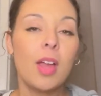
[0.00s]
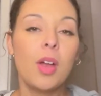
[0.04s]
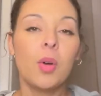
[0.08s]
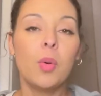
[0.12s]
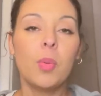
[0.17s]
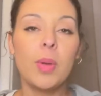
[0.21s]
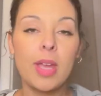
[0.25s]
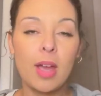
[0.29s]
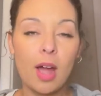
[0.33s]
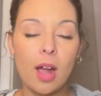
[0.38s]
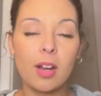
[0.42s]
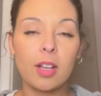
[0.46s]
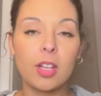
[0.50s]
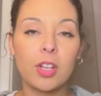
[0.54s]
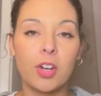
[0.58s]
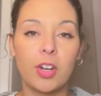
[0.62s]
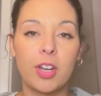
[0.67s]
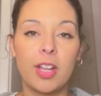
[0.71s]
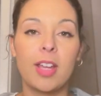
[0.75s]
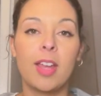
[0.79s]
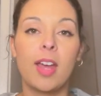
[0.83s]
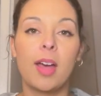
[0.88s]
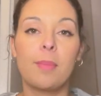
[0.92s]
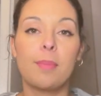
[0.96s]
We are
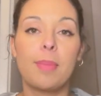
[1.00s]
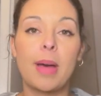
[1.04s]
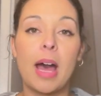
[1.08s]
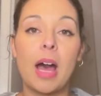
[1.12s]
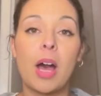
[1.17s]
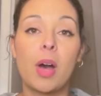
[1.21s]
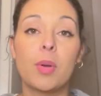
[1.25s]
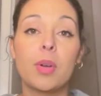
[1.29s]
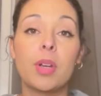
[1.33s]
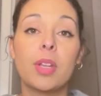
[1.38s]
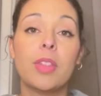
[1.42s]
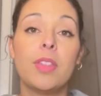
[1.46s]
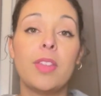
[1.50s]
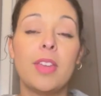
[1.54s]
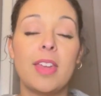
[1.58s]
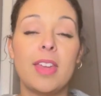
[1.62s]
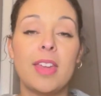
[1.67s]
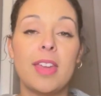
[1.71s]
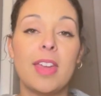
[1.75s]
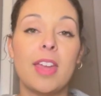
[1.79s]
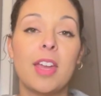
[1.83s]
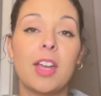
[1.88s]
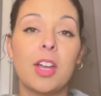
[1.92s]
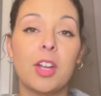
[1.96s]
learning about
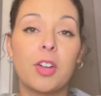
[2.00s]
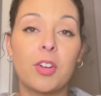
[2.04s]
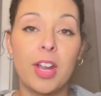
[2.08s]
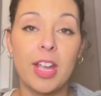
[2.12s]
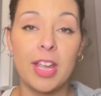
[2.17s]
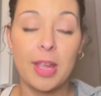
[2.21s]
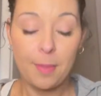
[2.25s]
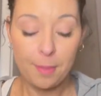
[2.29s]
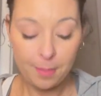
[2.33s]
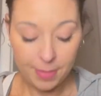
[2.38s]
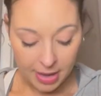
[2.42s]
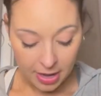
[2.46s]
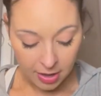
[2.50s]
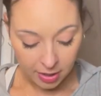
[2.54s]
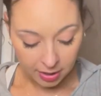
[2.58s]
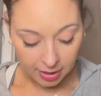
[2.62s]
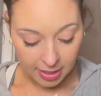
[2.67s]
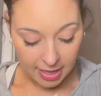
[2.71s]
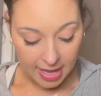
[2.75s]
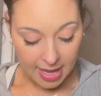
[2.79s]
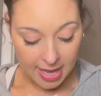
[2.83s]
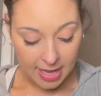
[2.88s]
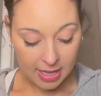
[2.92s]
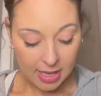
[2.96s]
the Great Bear
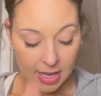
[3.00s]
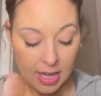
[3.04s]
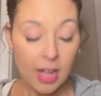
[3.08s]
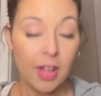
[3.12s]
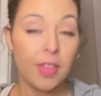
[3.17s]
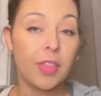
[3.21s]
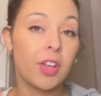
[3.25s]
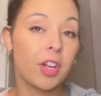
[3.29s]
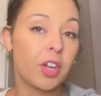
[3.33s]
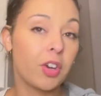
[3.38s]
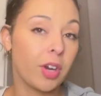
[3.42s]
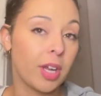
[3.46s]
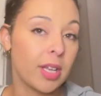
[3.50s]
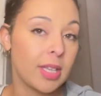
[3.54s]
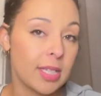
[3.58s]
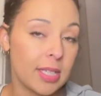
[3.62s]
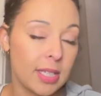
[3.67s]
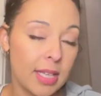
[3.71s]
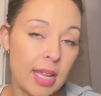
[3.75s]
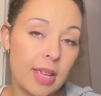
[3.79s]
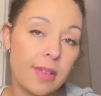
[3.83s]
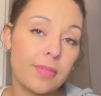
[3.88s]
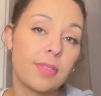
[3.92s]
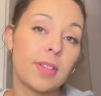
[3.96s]
Lake, the Great
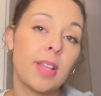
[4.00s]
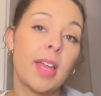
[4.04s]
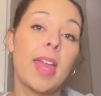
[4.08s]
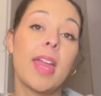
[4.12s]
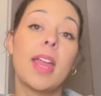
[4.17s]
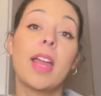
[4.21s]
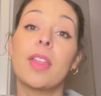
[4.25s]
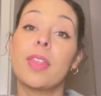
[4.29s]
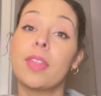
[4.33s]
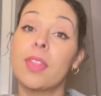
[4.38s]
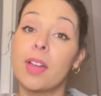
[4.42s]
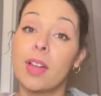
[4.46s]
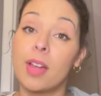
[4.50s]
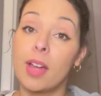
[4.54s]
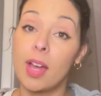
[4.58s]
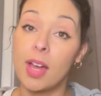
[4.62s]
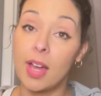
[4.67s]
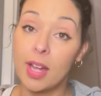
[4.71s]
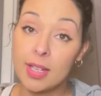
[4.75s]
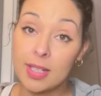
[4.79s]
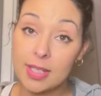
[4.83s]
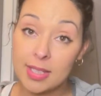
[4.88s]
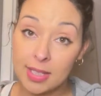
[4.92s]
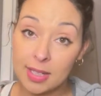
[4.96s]
Slave Lake, the
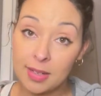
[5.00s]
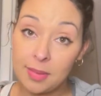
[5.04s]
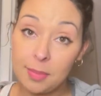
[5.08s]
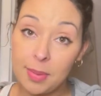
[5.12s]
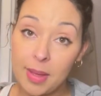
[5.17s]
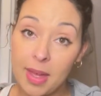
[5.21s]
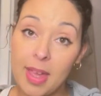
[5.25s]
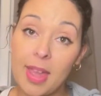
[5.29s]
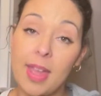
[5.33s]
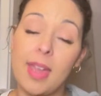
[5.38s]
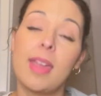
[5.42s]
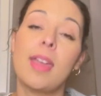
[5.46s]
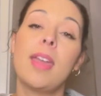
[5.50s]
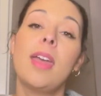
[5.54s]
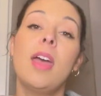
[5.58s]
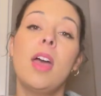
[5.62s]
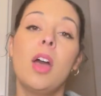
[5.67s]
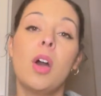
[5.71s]
Hudson Bay.